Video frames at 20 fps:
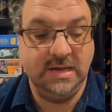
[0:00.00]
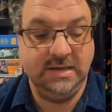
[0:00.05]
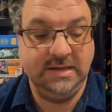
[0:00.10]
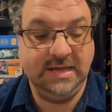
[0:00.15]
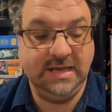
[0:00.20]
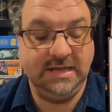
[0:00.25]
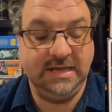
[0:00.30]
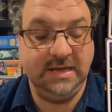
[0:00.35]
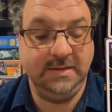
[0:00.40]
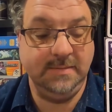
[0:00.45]

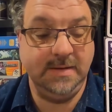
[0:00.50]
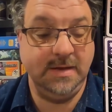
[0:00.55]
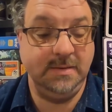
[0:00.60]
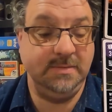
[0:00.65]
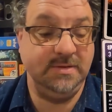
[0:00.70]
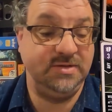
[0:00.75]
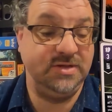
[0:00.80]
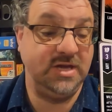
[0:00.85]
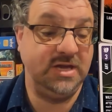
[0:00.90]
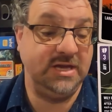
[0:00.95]
Now they may
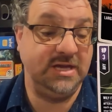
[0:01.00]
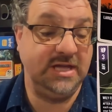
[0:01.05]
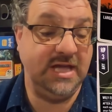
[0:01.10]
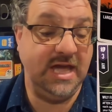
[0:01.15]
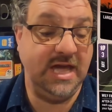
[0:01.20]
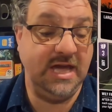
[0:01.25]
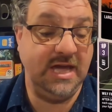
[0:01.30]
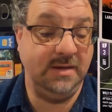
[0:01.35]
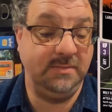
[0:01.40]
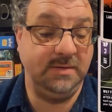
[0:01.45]
be thinking,
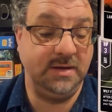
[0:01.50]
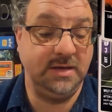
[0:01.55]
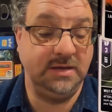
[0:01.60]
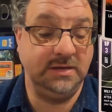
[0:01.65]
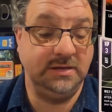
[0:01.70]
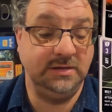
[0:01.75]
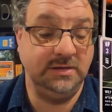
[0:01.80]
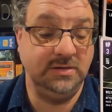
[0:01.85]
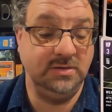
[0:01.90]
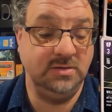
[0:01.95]
hey, I'm going
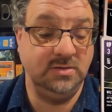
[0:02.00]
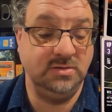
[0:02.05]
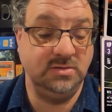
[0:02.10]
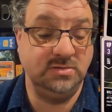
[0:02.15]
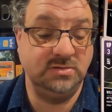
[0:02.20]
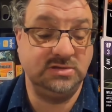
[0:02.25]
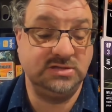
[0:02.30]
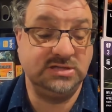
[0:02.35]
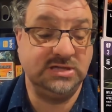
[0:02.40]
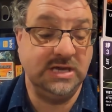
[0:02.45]
to
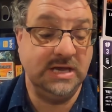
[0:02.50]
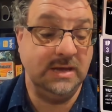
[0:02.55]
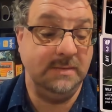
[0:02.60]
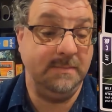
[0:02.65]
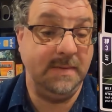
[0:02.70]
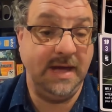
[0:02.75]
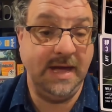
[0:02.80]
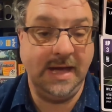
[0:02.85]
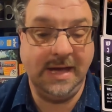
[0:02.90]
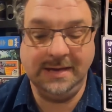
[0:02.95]
lose
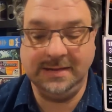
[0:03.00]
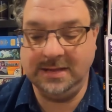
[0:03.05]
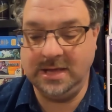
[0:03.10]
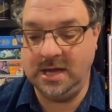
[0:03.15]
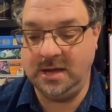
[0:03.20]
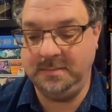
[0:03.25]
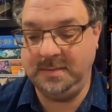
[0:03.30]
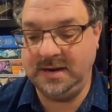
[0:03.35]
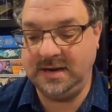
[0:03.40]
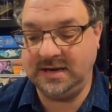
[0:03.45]
my
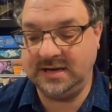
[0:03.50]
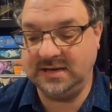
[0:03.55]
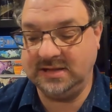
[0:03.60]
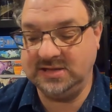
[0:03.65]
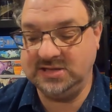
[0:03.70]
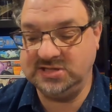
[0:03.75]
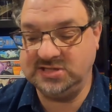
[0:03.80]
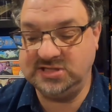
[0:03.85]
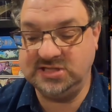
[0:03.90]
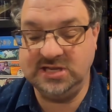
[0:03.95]
outlaw, but I can at
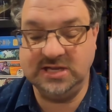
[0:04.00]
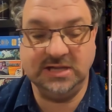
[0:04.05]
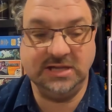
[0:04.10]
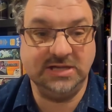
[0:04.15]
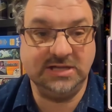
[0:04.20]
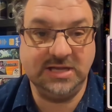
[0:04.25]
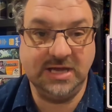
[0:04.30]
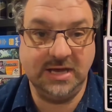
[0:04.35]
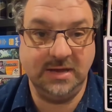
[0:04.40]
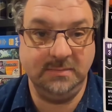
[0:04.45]
least deal the
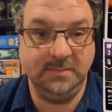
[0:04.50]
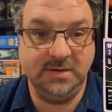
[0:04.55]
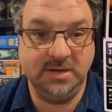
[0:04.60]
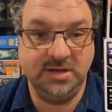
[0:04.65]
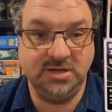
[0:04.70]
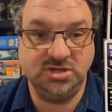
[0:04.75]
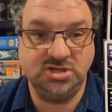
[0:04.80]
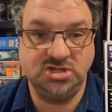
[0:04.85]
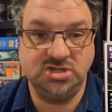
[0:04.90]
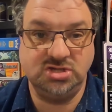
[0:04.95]

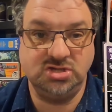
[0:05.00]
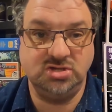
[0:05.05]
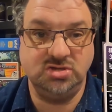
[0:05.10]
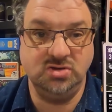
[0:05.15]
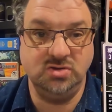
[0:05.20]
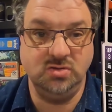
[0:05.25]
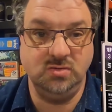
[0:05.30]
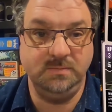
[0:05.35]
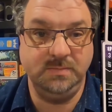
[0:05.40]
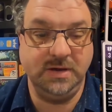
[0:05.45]
damage
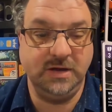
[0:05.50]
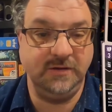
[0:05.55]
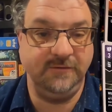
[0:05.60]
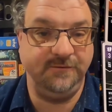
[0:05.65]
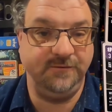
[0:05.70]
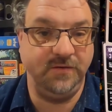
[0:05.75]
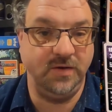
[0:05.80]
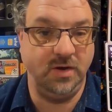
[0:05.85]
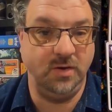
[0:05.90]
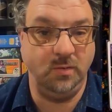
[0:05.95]
to
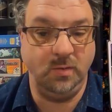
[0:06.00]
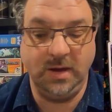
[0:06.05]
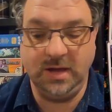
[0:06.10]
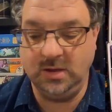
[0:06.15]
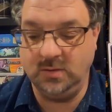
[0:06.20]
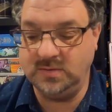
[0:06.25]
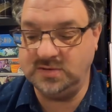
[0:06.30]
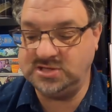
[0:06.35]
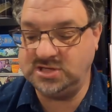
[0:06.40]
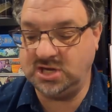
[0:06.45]
Bigfoot. Well,
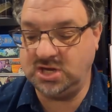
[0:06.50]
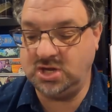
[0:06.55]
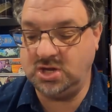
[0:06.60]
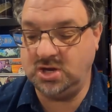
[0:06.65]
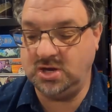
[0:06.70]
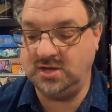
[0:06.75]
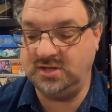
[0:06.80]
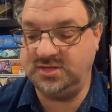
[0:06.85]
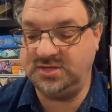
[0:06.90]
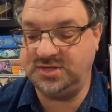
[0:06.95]
it was a
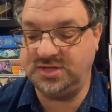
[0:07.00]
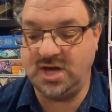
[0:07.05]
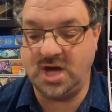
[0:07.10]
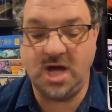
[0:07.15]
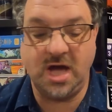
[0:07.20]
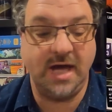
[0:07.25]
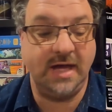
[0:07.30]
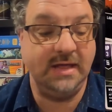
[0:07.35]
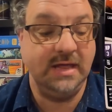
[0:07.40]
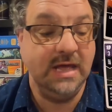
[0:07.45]
good
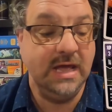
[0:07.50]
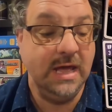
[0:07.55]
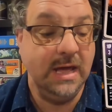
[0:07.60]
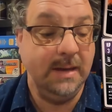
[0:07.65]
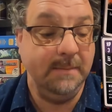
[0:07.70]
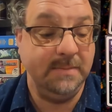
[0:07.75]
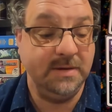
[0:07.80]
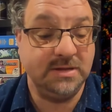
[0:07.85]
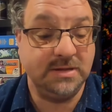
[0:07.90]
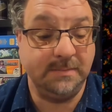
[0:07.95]
thought,
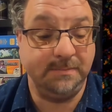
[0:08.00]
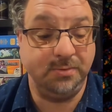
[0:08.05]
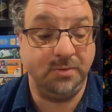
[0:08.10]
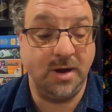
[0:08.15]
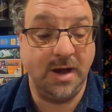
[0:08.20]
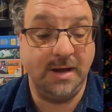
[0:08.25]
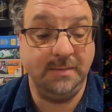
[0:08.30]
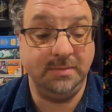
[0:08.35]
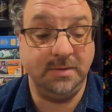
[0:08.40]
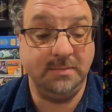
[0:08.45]
but the
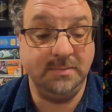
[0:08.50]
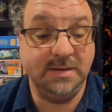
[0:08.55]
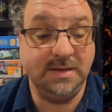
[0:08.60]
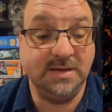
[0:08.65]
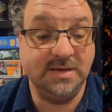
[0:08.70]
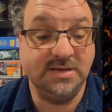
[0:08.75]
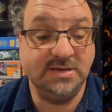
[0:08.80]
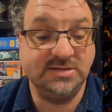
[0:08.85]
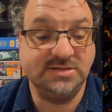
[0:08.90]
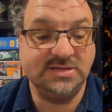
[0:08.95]
problem
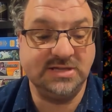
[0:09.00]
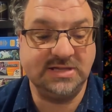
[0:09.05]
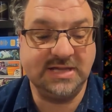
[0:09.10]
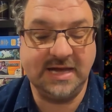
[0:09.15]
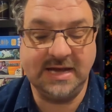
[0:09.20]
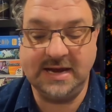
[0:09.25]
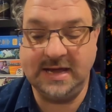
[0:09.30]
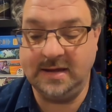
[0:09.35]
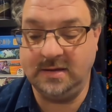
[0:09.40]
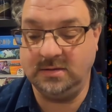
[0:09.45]
is that
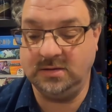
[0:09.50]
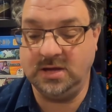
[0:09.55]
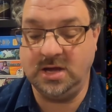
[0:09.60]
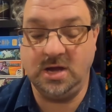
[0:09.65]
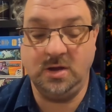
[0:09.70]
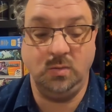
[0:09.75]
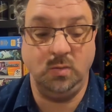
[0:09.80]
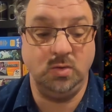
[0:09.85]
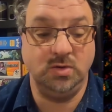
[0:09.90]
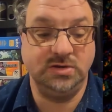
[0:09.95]
that
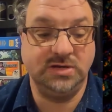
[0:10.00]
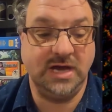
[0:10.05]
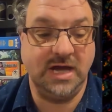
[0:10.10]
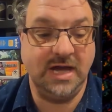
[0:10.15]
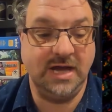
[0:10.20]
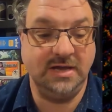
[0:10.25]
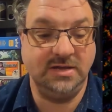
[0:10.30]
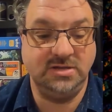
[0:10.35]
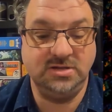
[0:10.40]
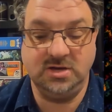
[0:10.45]
outlaw will
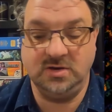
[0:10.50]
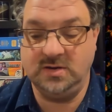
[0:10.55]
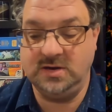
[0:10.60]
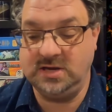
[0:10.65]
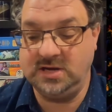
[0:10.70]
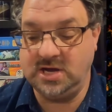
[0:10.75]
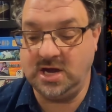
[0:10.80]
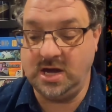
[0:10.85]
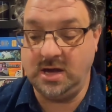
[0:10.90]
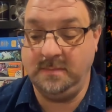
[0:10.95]
die
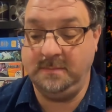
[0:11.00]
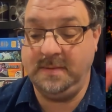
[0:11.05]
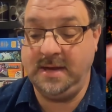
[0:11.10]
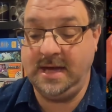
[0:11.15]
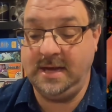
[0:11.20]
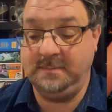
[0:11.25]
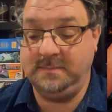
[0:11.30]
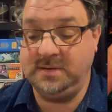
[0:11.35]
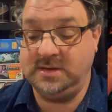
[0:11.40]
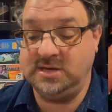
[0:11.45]
during
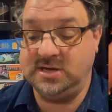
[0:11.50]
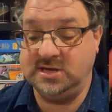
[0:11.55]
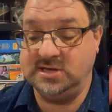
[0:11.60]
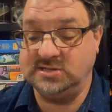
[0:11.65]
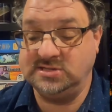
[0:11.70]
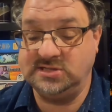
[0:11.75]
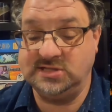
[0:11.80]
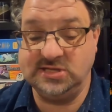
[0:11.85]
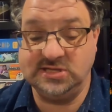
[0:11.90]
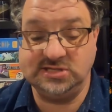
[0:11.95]
combat
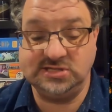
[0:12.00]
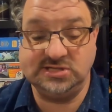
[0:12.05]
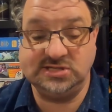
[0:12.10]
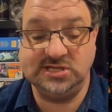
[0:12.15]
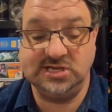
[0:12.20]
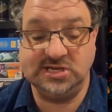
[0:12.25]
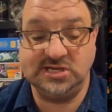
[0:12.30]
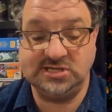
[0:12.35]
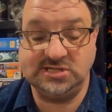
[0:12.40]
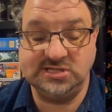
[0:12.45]
because this
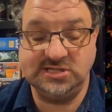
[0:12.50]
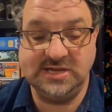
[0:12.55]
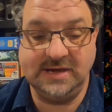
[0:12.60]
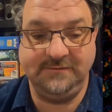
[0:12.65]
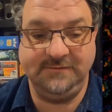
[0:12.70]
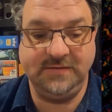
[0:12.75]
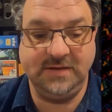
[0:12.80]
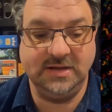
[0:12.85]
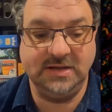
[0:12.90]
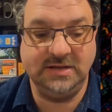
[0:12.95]
6
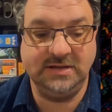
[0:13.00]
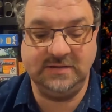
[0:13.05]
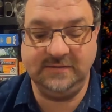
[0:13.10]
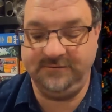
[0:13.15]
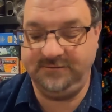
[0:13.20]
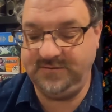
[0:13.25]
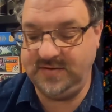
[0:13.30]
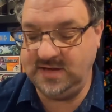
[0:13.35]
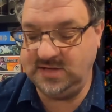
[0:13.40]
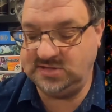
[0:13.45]
definitely
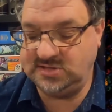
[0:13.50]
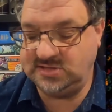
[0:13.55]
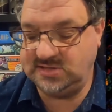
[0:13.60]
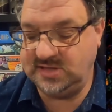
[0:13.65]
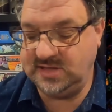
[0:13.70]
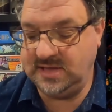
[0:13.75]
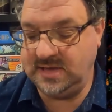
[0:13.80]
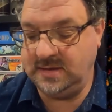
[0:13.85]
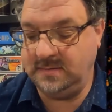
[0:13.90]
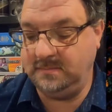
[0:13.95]
defeats
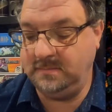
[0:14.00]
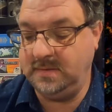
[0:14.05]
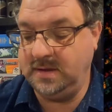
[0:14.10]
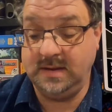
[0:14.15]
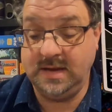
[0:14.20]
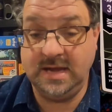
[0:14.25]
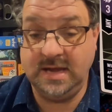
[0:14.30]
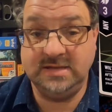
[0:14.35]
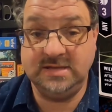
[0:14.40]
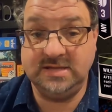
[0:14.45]
them.
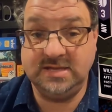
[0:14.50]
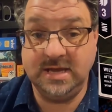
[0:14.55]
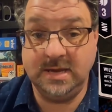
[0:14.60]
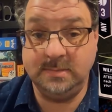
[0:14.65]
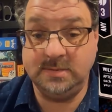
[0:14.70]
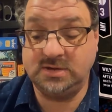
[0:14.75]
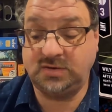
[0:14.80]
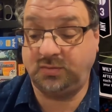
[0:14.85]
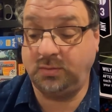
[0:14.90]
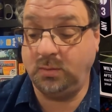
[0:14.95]
And the
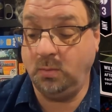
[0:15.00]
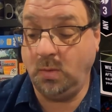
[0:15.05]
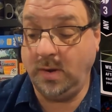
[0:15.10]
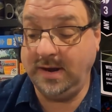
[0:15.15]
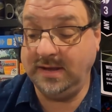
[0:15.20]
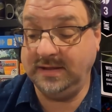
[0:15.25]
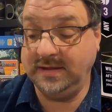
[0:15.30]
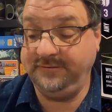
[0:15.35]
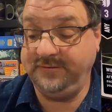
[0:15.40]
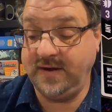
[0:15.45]
damage from
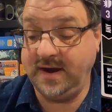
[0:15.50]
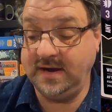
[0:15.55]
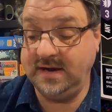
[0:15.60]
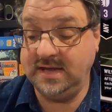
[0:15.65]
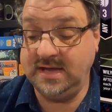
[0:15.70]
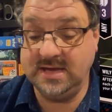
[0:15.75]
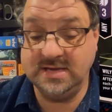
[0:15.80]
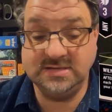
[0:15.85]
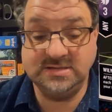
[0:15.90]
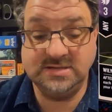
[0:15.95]
wily
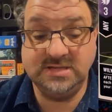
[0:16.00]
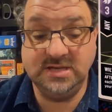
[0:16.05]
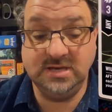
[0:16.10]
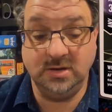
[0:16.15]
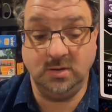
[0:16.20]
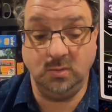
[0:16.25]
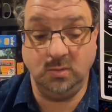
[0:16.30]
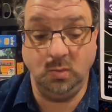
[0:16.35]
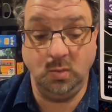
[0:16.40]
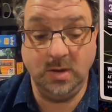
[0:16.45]
fighting is
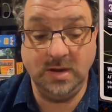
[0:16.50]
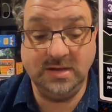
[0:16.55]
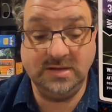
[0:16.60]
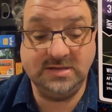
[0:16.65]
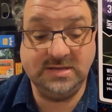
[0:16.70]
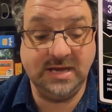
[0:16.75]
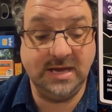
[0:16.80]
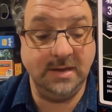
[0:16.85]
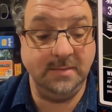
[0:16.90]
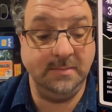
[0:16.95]
deal 1
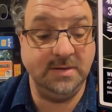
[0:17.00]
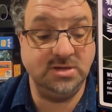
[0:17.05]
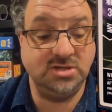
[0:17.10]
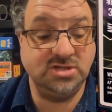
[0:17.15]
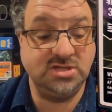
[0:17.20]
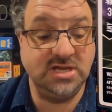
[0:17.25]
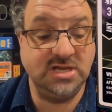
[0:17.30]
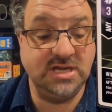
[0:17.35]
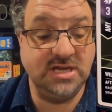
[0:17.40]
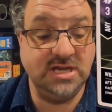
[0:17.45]

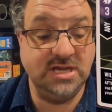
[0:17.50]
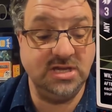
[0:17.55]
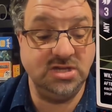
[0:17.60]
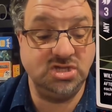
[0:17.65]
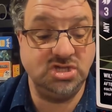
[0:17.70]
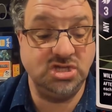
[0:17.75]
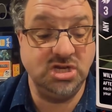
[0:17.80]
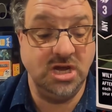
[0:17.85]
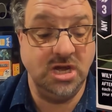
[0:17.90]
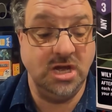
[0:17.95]
damage to
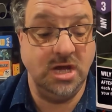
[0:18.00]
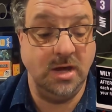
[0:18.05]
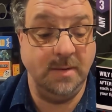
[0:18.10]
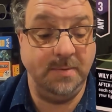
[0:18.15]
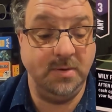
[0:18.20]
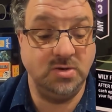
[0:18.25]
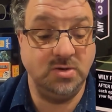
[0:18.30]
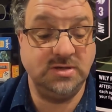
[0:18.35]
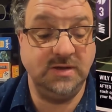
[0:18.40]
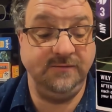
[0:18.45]
each
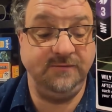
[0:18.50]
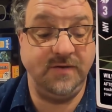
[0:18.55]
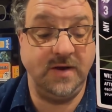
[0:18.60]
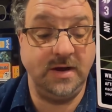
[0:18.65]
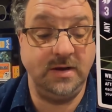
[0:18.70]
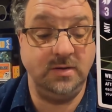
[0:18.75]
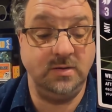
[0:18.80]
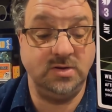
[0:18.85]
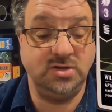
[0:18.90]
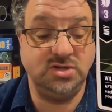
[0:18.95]
opposing
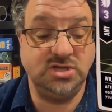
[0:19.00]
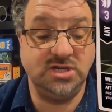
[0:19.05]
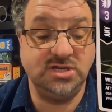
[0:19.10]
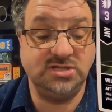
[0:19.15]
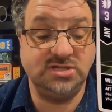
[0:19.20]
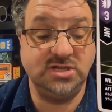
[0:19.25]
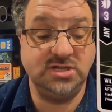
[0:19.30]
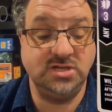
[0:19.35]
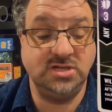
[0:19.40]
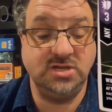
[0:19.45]
fighter
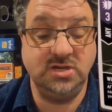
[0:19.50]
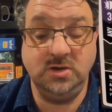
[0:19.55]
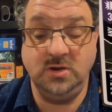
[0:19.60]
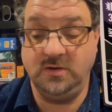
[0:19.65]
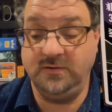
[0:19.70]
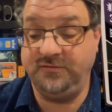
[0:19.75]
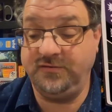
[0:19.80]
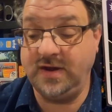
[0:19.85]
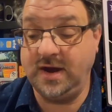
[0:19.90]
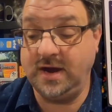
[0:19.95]
adjacent to
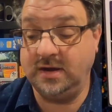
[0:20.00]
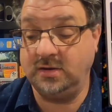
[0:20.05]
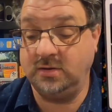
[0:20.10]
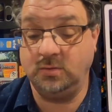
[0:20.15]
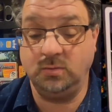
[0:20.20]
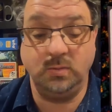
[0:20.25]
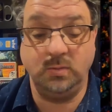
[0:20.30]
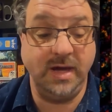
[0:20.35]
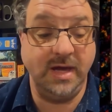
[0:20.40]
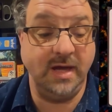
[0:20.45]
your
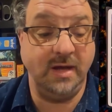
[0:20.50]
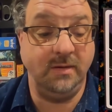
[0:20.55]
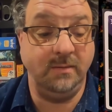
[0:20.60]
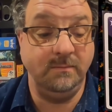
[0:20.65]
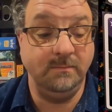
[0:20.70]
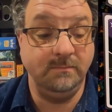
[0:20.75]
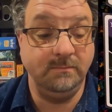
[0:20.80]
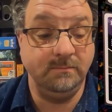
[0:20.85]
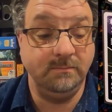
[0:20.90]
fighter. Well,